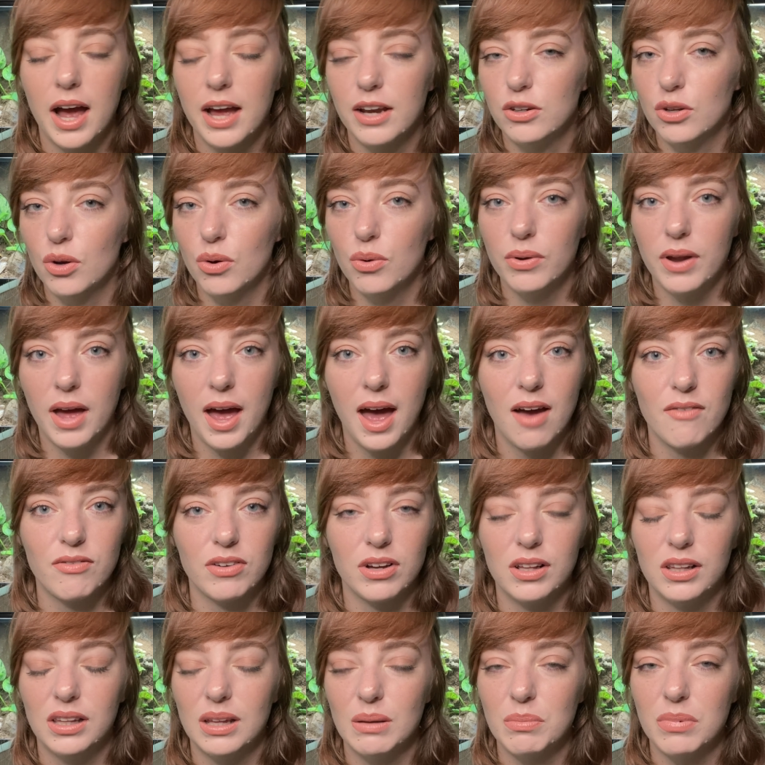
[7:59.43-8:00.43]
I don't have
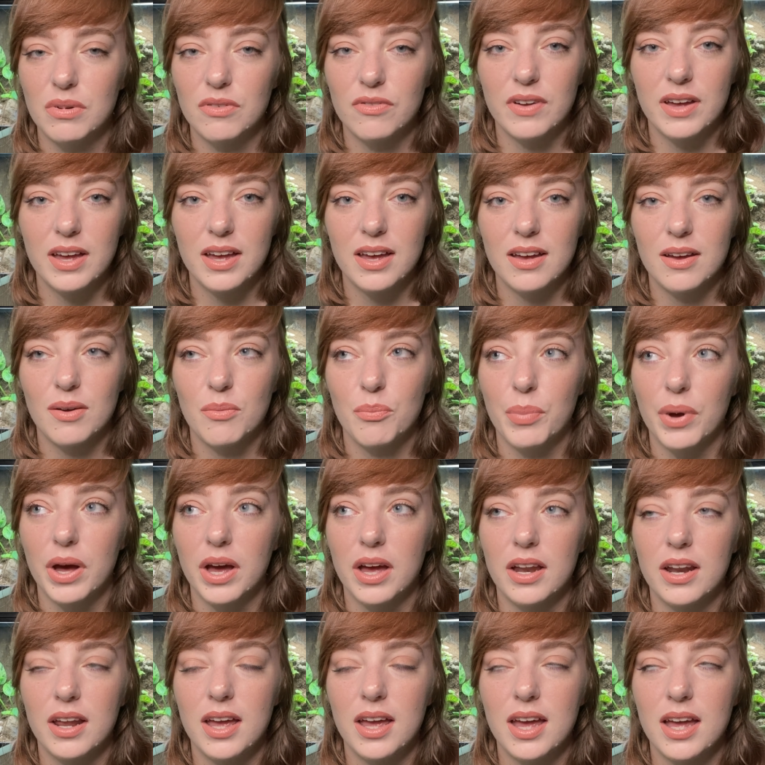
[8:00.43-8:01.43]
a clip of it,
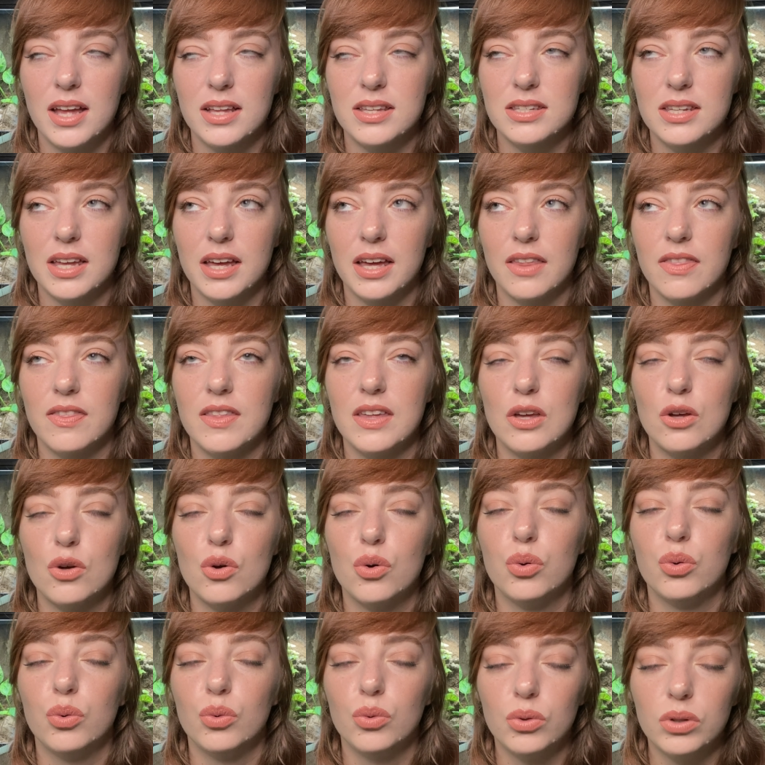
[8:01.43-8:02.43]
but it's like the
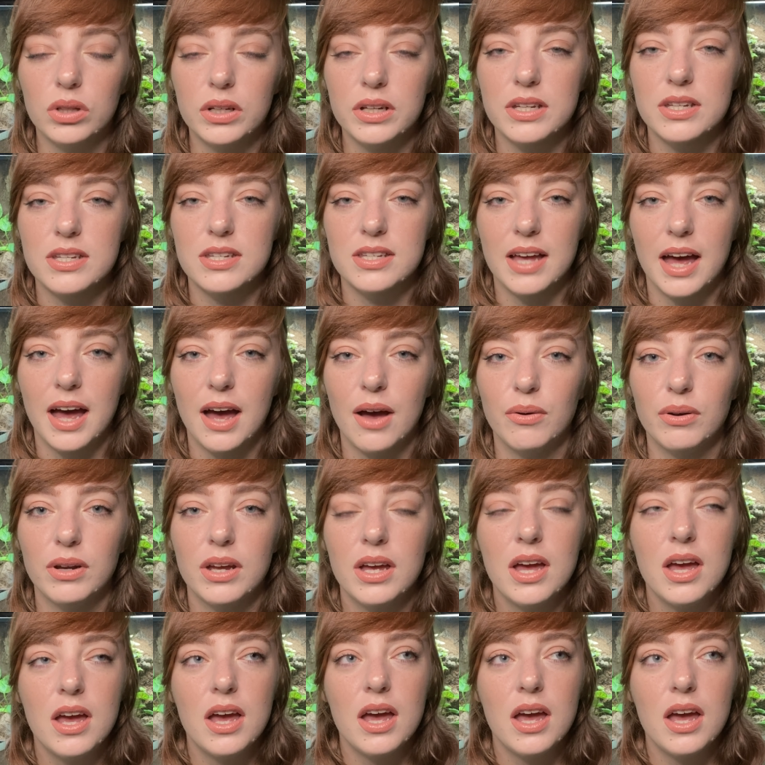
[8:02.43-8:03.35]
coolest sound.